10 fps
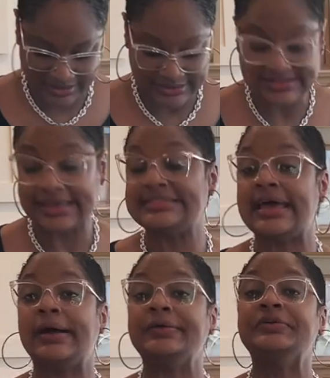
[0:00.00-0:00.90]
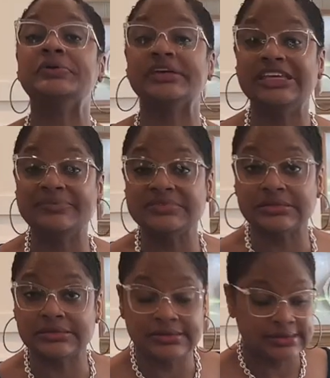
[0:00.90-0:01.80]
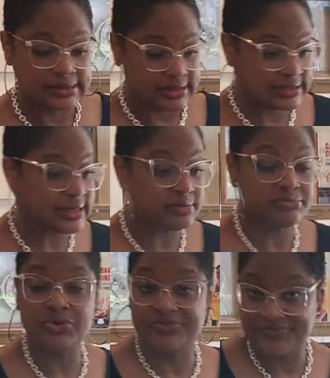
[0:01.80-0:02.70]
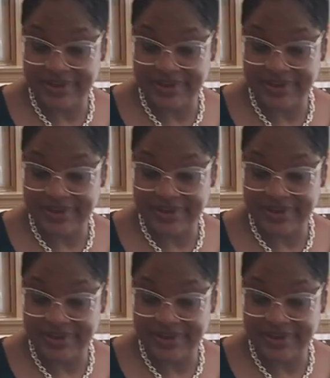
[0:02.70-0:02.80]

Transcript: It's that towel, you know, that keeps the cutting board from